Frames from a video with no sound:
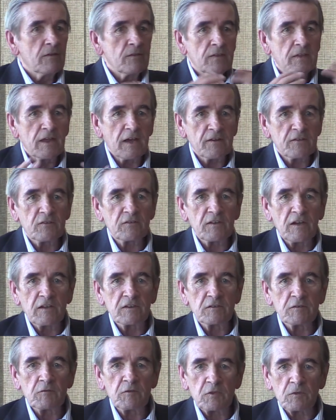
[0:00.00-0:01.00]
the
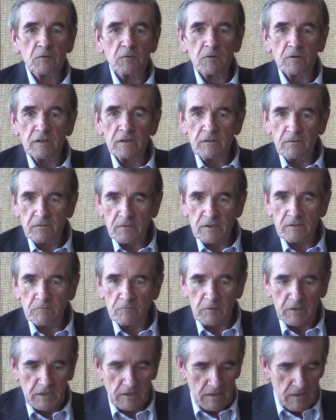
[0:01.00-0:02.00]
exercise of authority that
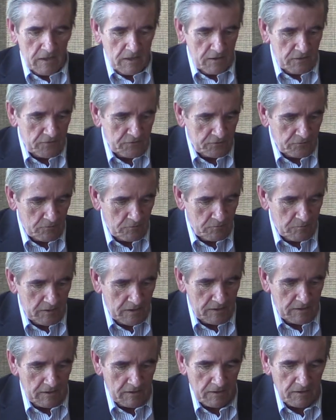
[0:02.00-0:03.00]
we assume
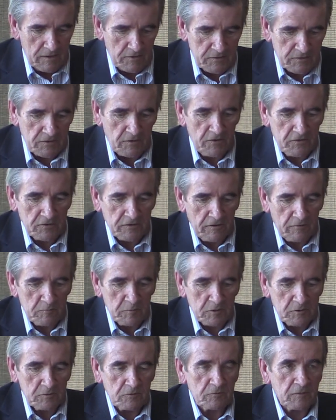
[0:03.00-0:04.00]
the Tsarist
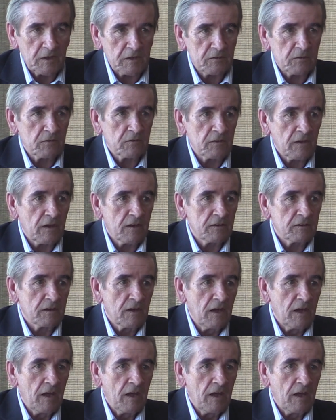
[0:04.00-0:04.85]
government to have exercised